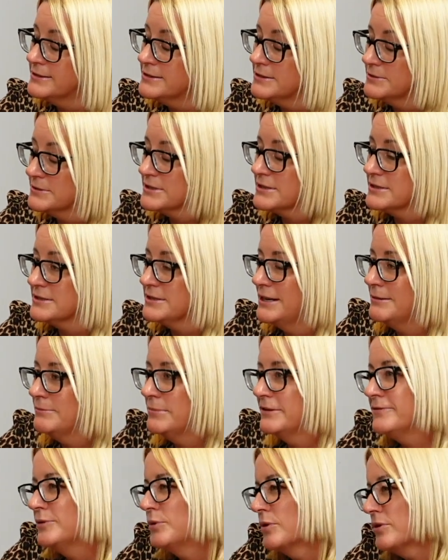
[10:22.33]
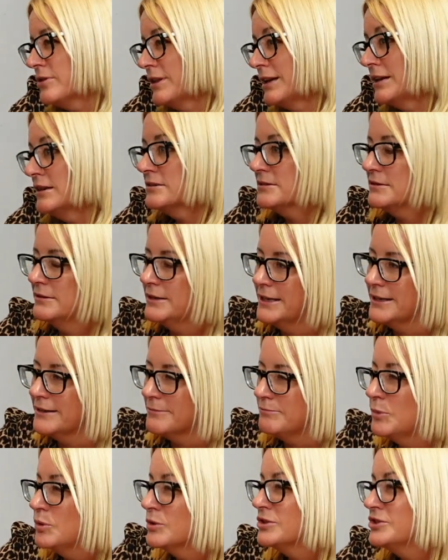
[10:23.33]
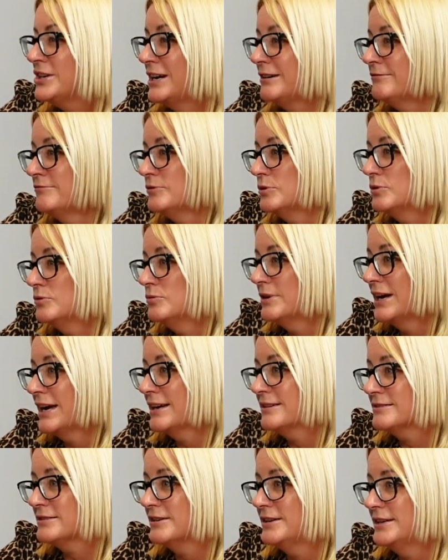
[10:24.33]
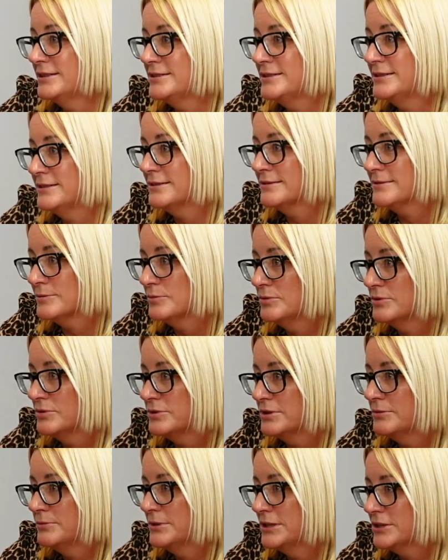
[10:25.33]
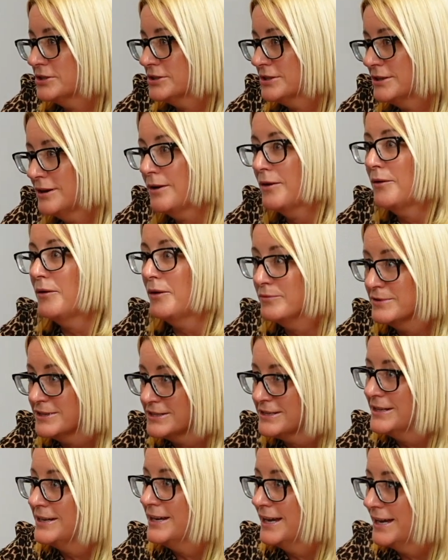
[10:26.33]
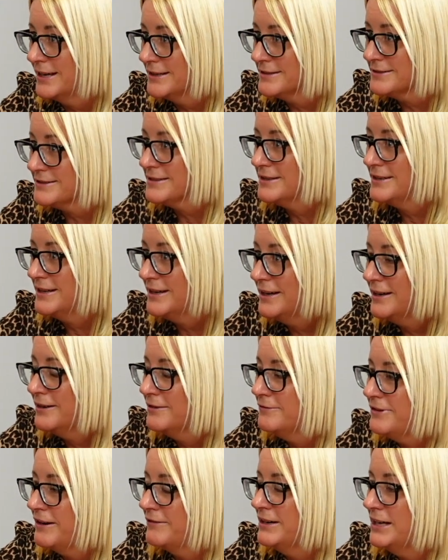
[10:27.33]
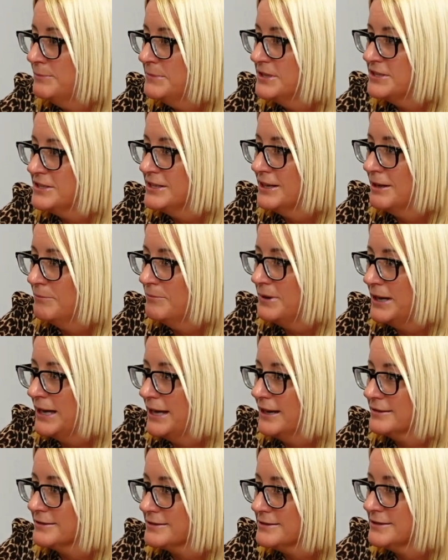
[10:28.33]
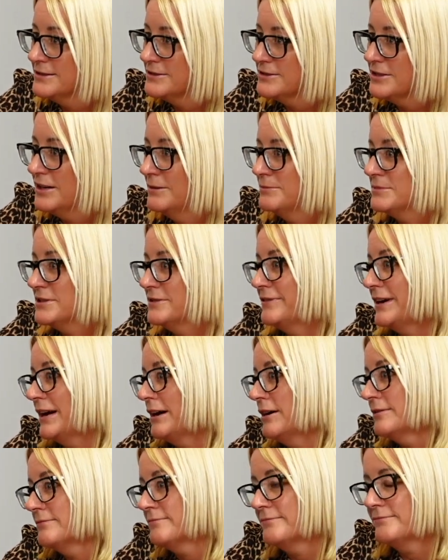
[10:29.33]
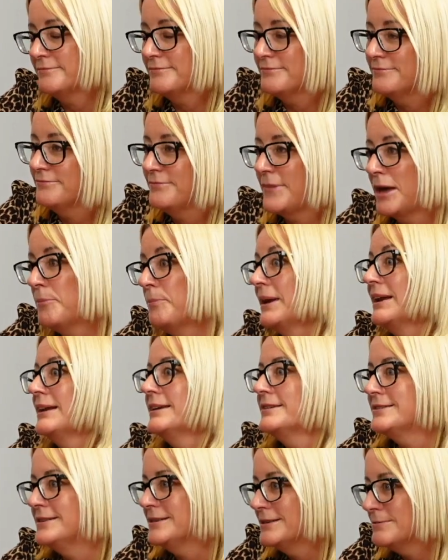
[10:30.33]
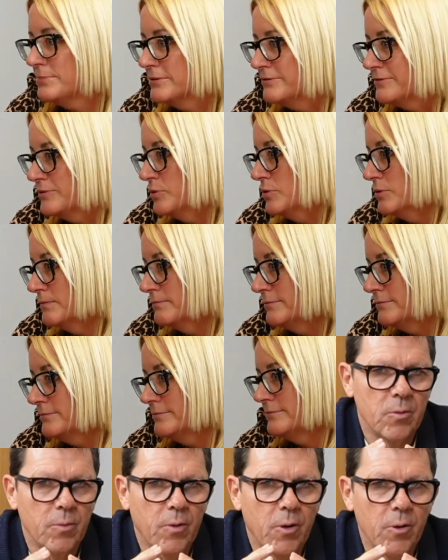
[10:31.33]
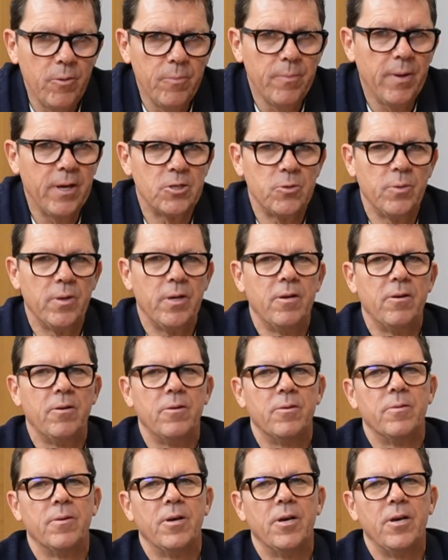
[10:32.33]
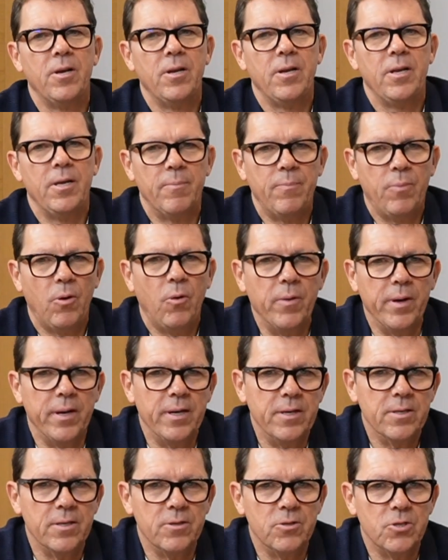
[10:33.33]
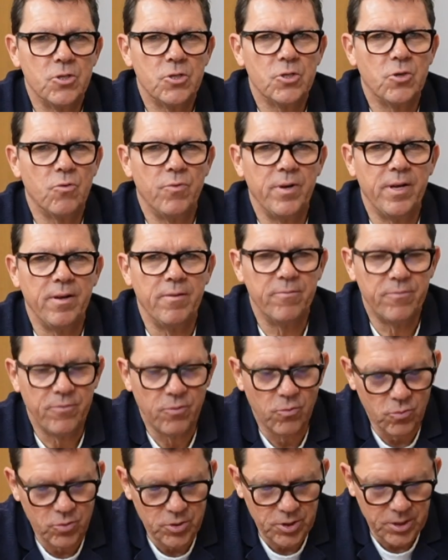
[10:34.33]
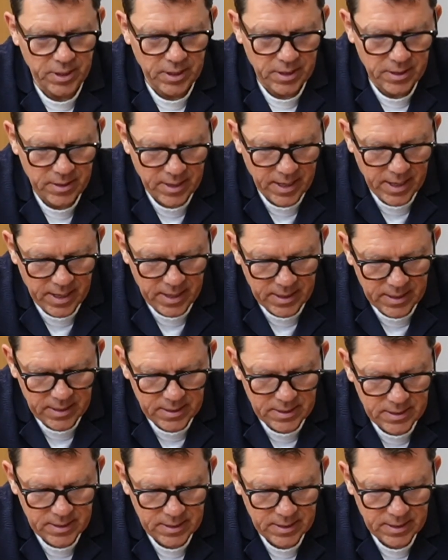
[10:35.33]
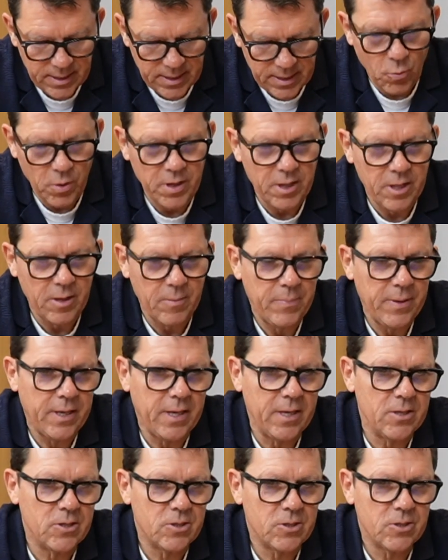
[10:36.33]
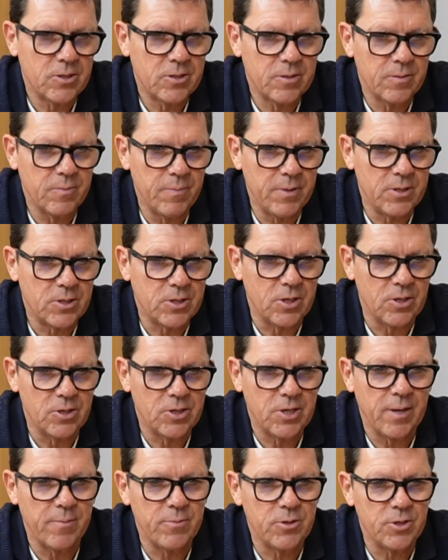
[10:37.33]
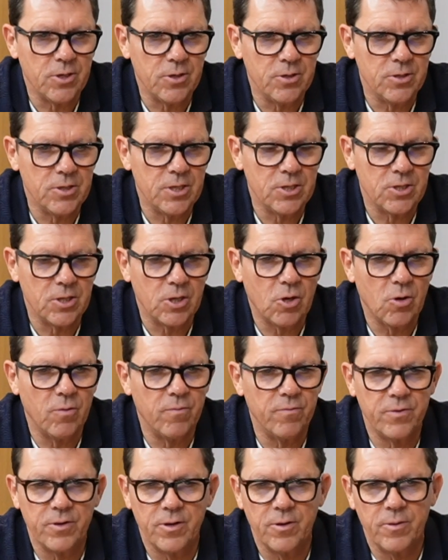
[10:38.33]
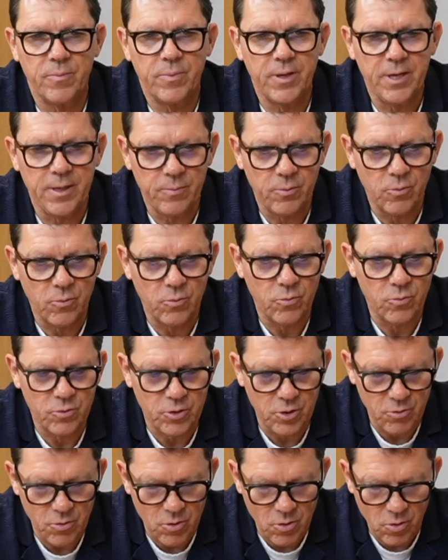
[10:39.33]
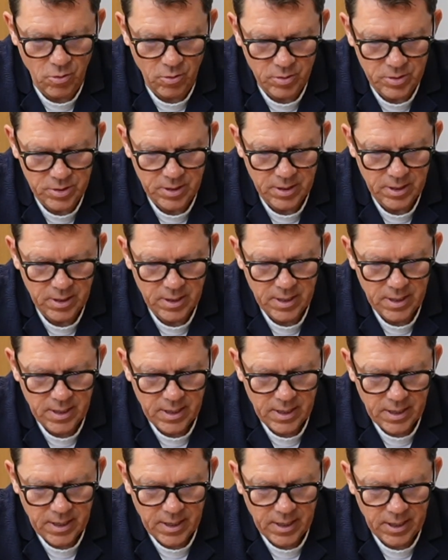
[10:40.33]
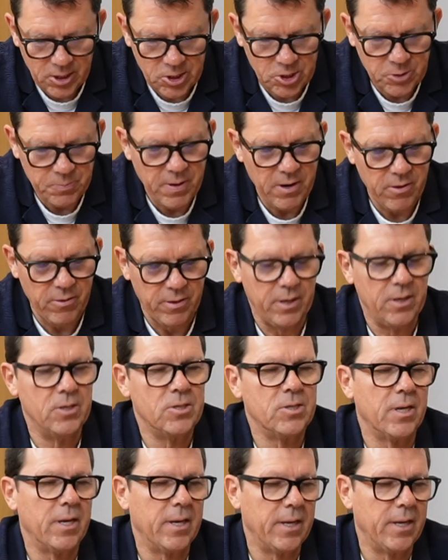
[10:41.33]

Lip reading: to, as I said before, things like more general anxiety disorder, which obviously has very limiting impacts in terms of our ability to perform. So coming back to our earlier point, and just to reinforce it, that one of the biggest misconceptions is that confident people do not experience